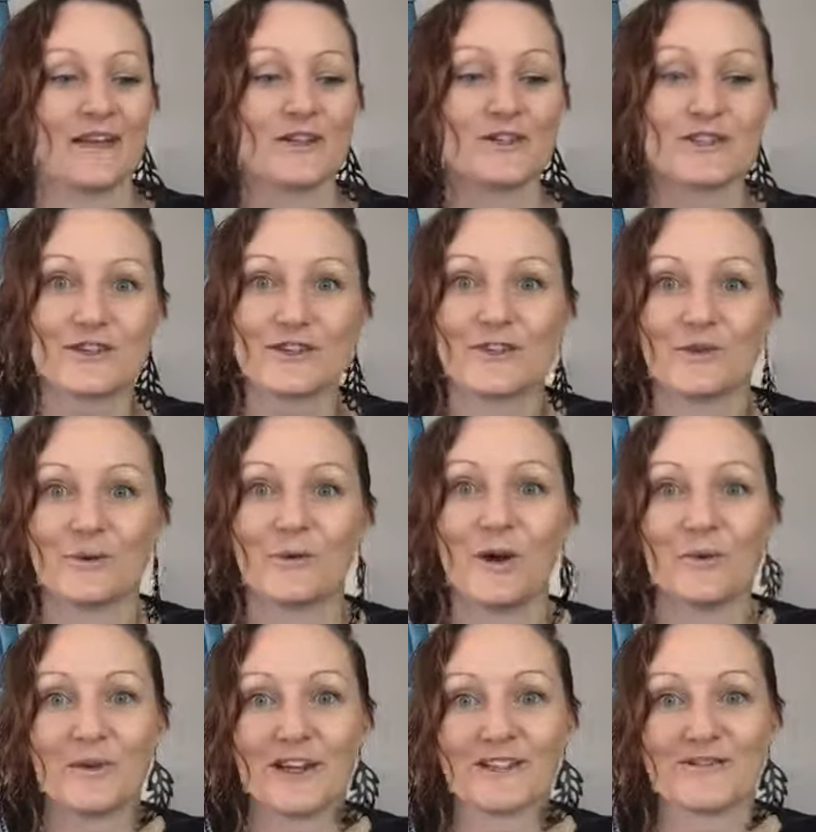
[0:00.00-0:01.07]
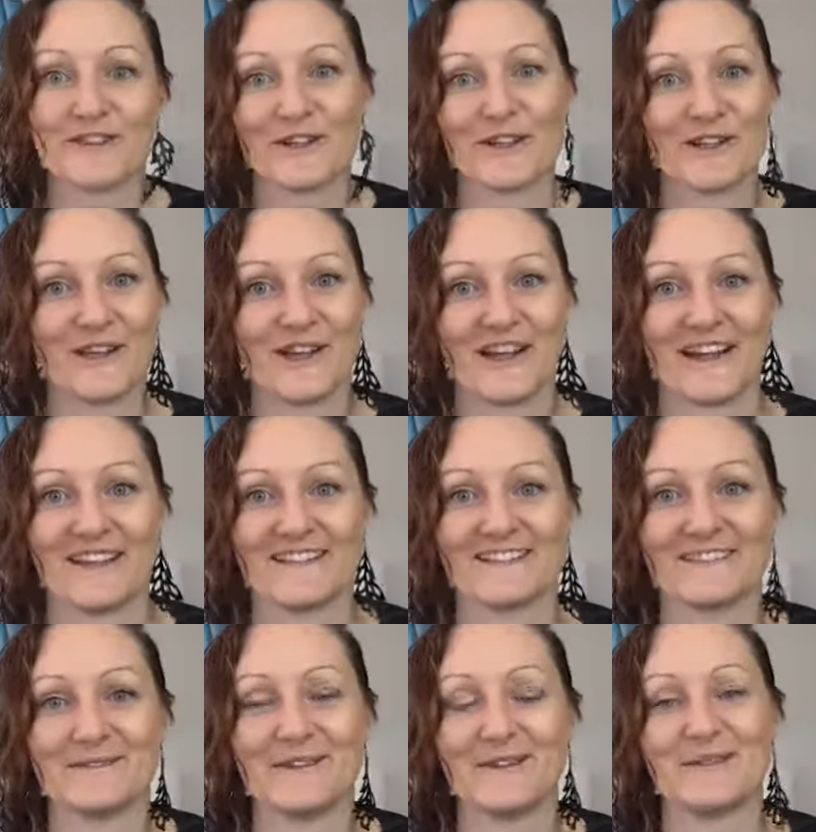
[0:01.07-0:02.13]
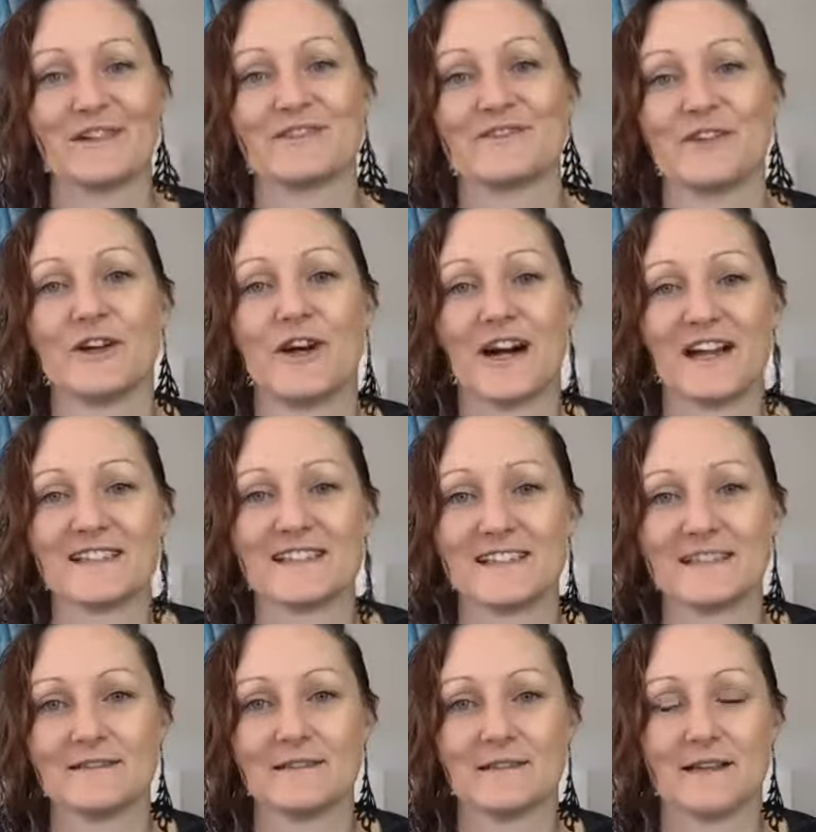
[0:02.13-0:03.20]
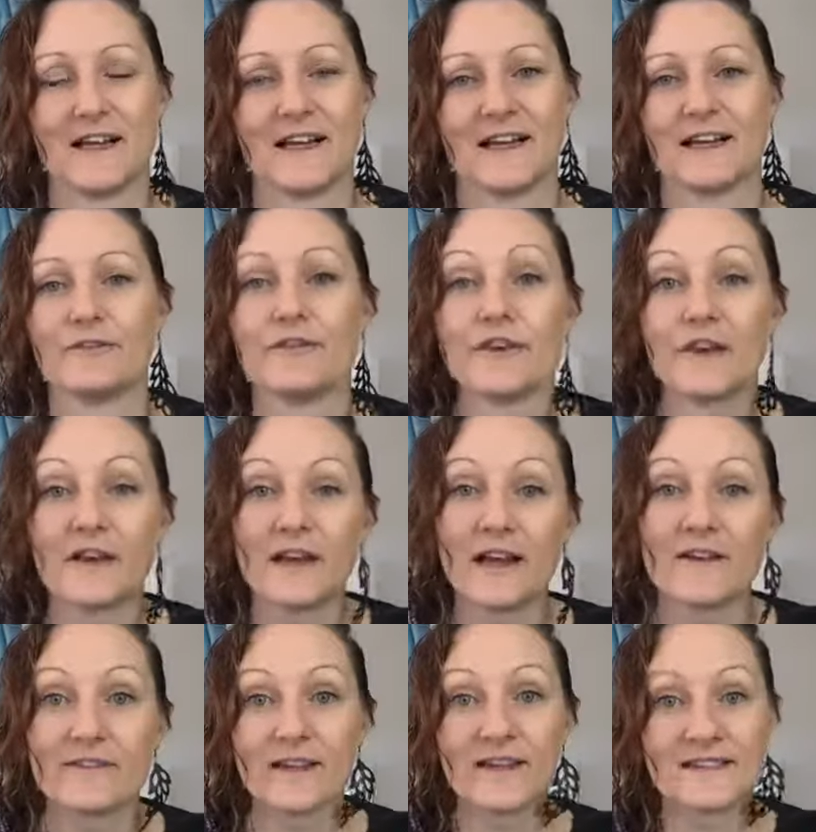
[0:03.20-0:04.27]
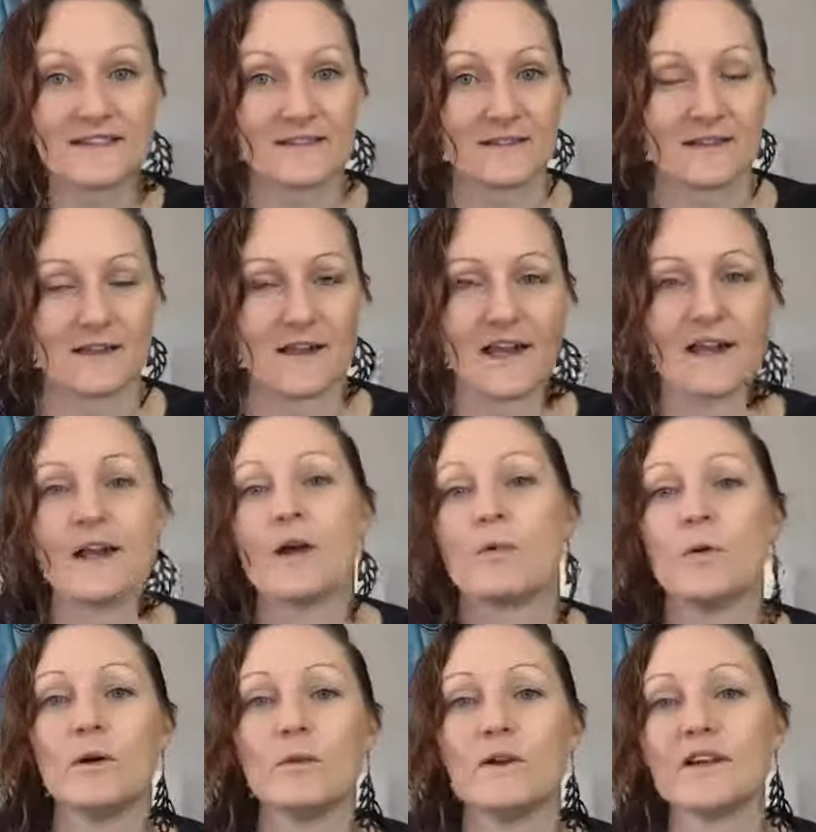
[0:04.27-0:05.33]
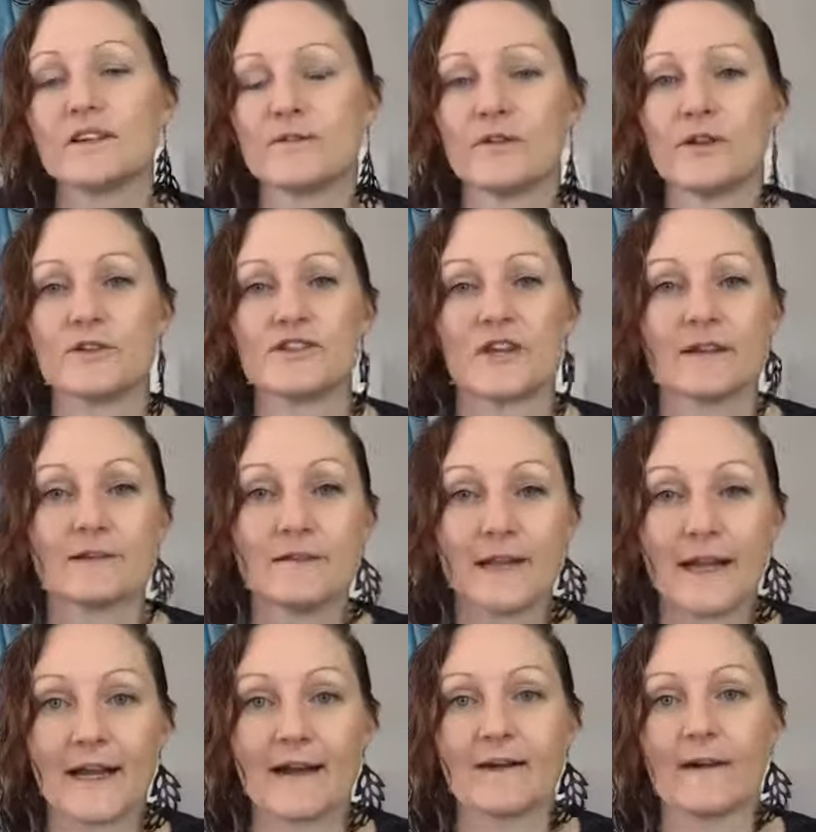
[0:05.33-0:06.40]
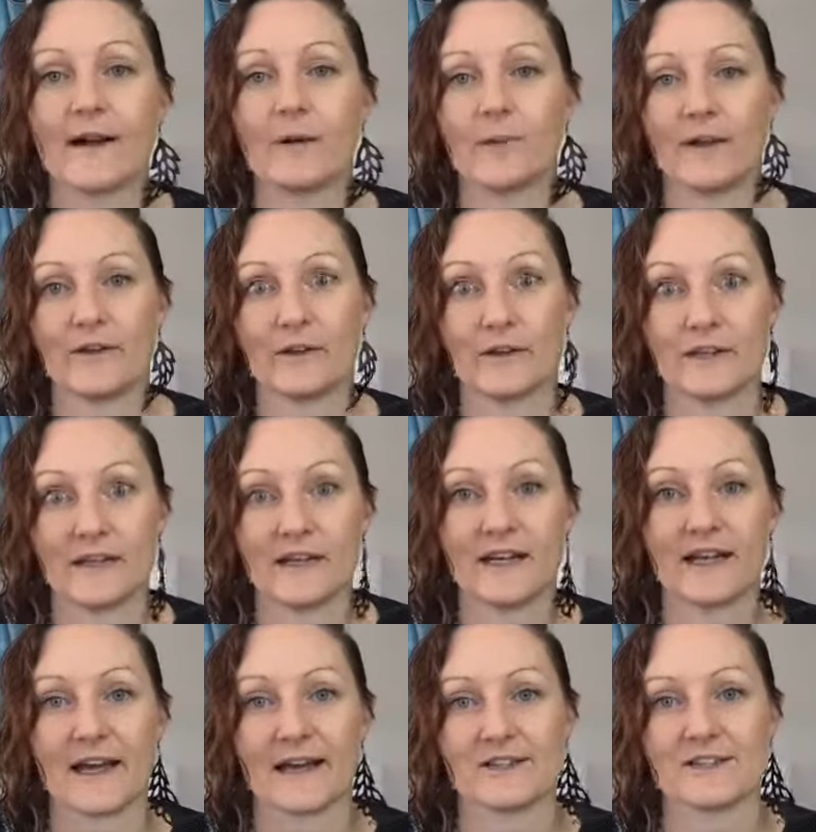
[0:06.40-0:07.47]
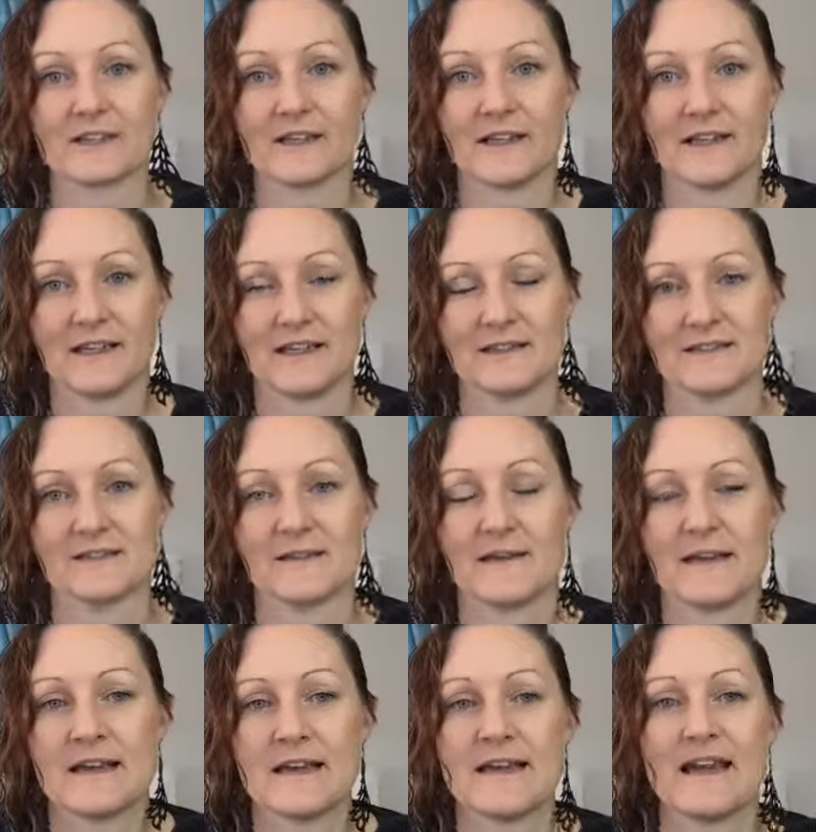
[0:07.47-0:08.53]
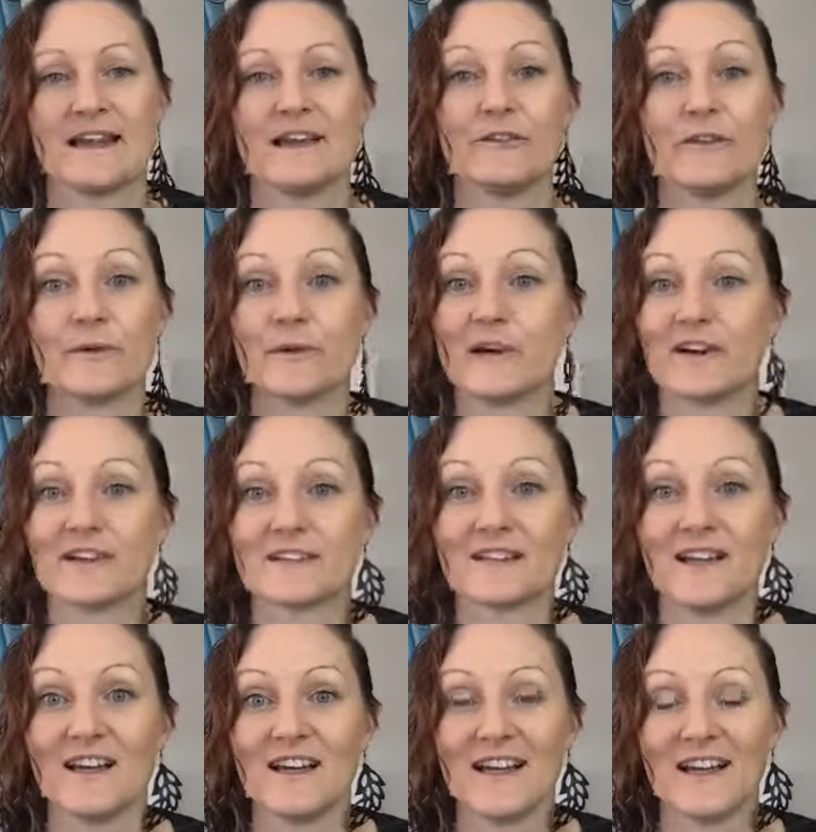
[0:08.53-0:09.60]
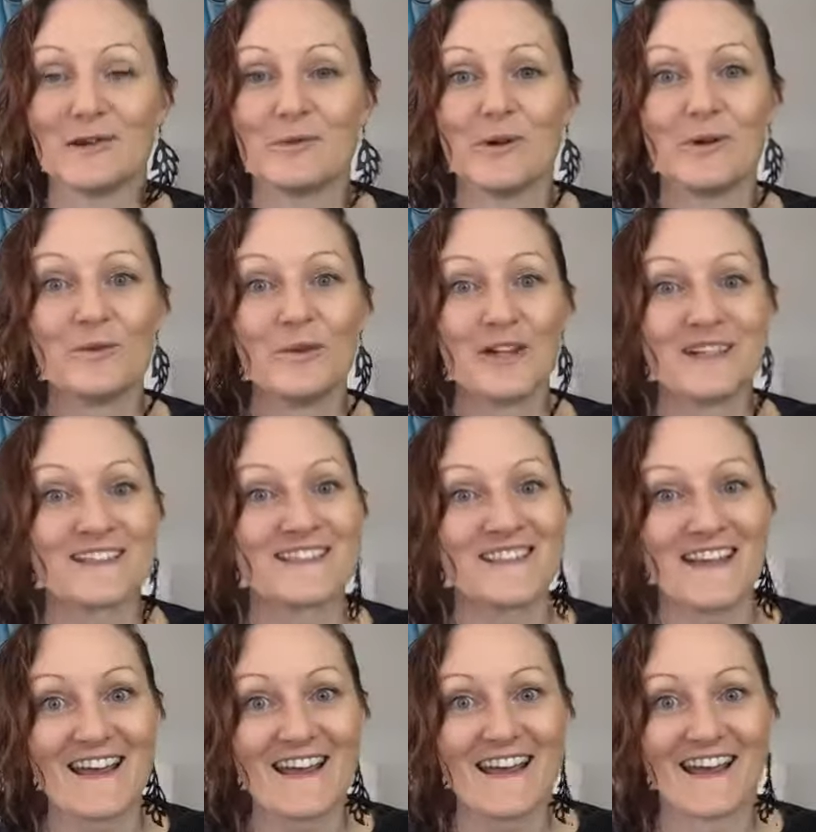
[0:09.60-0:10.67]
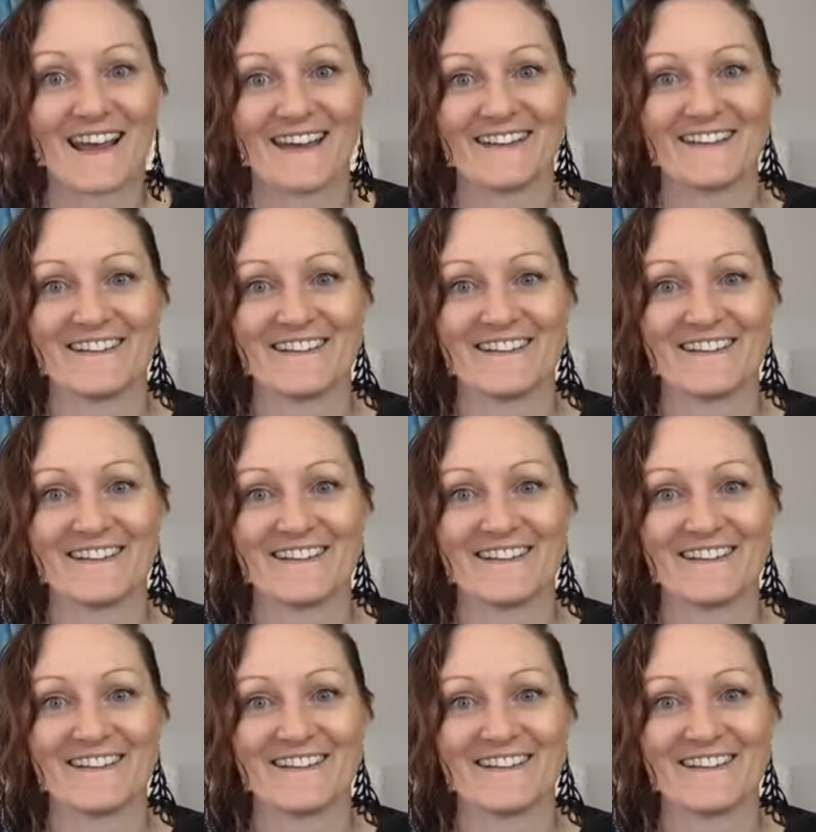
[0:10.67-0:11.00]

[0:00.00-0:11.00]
Two, what works for your client? What works for your ideal client? If you don't have an ideal client, what works for your general area where your clinic actually is? And if you are online, what works there?